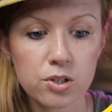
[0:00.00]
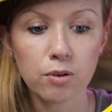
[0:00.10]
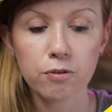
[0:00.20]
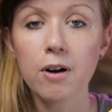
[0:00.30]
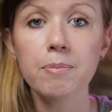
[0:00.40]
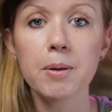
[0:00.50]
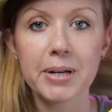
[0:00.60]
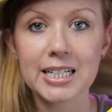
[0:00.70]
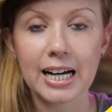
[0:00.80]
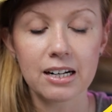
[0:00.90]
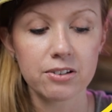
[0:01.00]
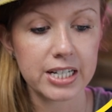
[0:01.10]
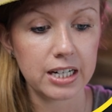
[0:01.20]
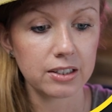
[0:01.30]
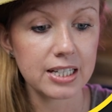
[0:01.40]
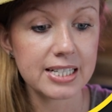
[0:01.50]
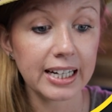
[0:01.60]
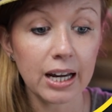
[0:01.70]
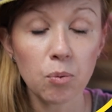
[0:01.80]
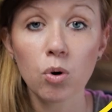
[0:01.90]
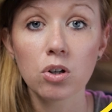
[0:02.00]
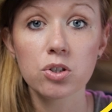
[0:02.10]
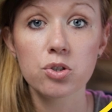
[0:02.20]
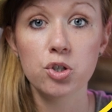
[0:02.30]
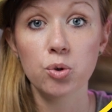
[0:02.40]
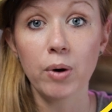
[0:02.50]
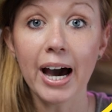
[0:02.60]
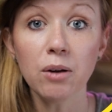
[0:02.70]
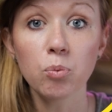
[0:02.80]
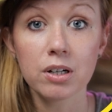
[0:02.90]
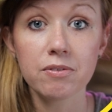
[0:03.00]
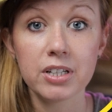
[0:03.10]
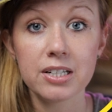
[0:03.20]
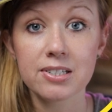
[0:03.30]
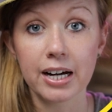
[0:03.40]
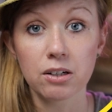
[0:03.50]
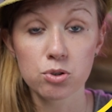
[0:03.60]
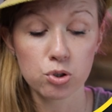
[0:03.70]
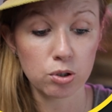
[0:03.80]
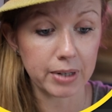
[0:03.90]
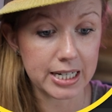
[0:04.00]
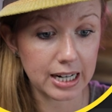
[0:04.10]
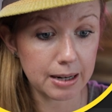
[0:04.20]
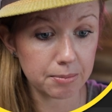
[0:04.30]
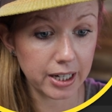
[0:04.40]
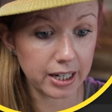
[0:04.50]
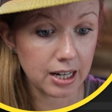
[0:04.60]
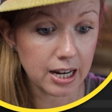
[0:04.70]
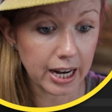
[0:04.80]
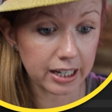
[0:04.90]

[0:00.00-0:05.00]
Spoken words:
So from the big titles here, let's say I want to add one of these titles to my timeline.